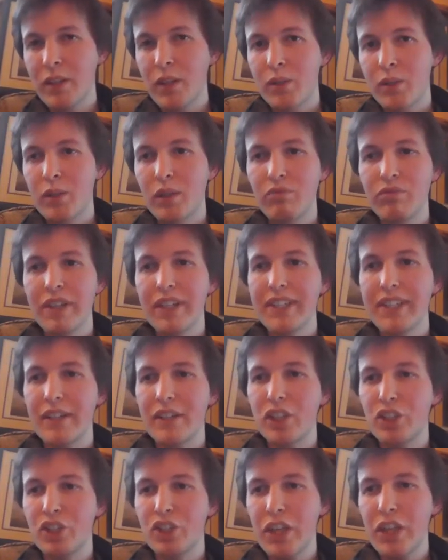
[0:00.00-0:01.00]
So I've written
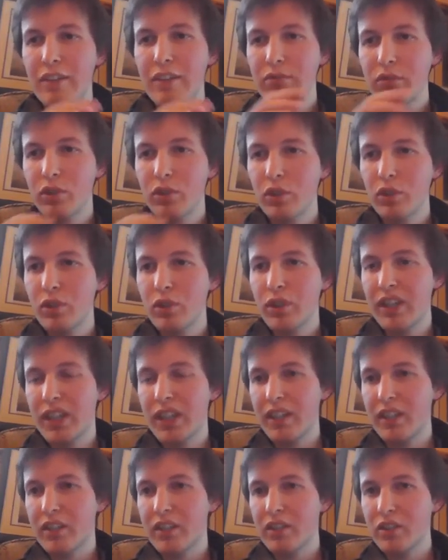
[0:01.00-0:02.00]
down a general
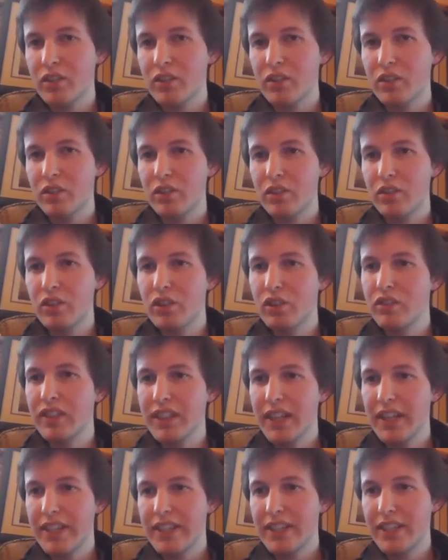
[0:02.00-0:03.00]
looking
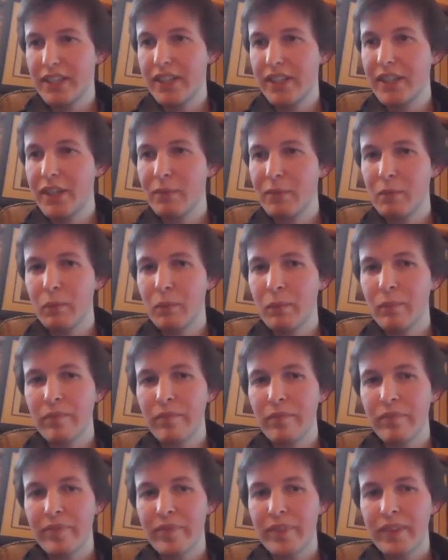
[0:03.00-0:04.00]
neural SDE.
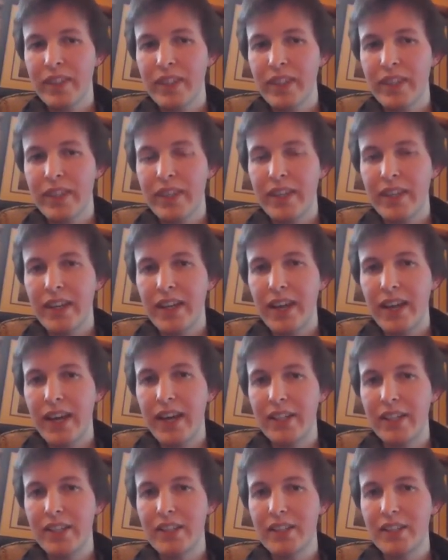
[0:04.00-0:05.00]

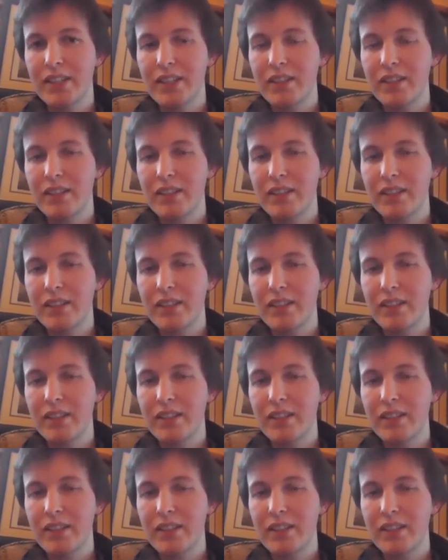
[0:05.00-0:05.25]
And